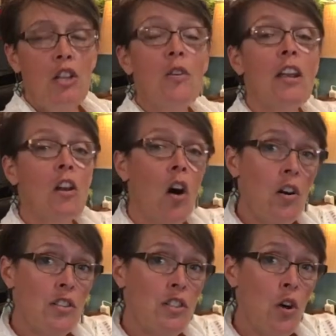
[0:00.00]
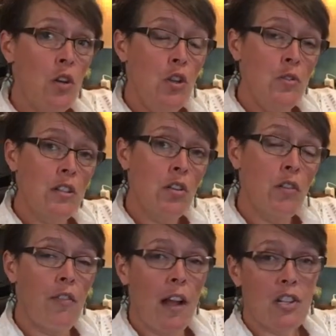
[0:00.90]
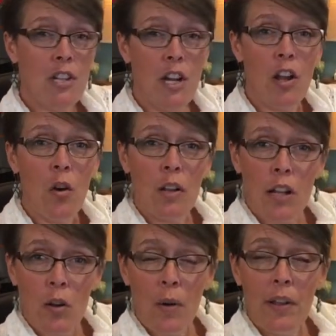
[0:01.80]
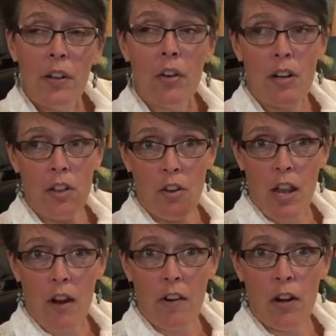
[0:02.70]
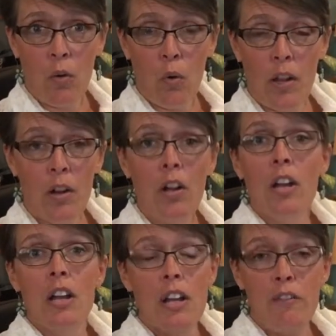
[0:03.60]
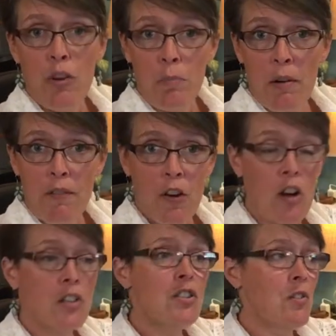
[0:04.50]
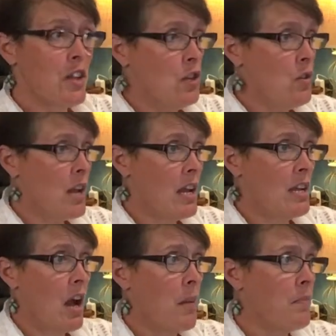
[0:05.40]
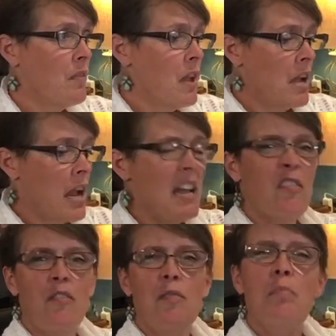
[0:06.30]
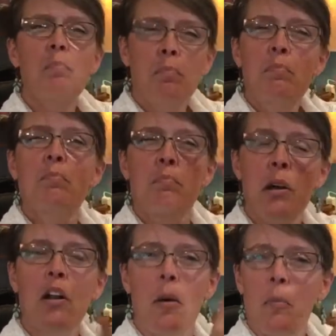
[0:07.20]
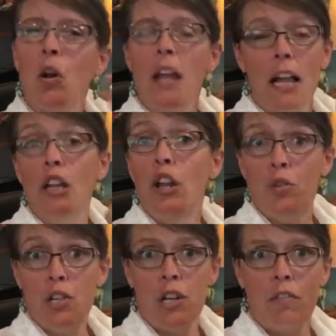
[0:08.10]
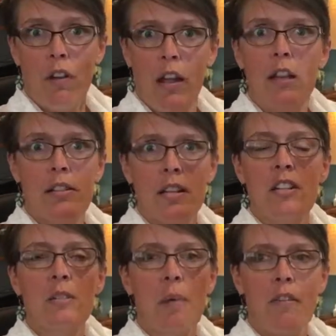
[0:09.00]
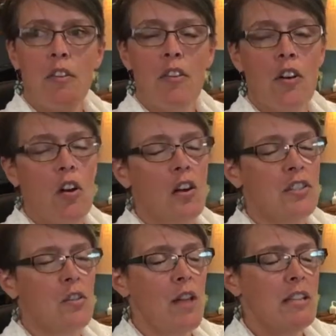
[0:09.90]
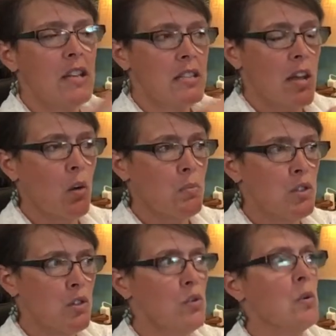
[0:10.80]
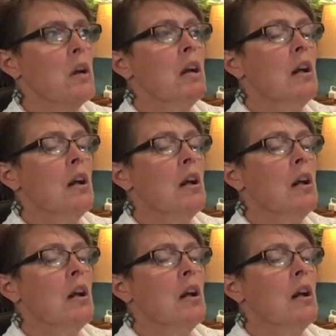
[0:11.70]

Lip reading: You can also use a little fractionated coconut oil or another carrier oil if you prefer, so that you can kind of put it on more like a lotion, right? It's going to spread further, and also that does help to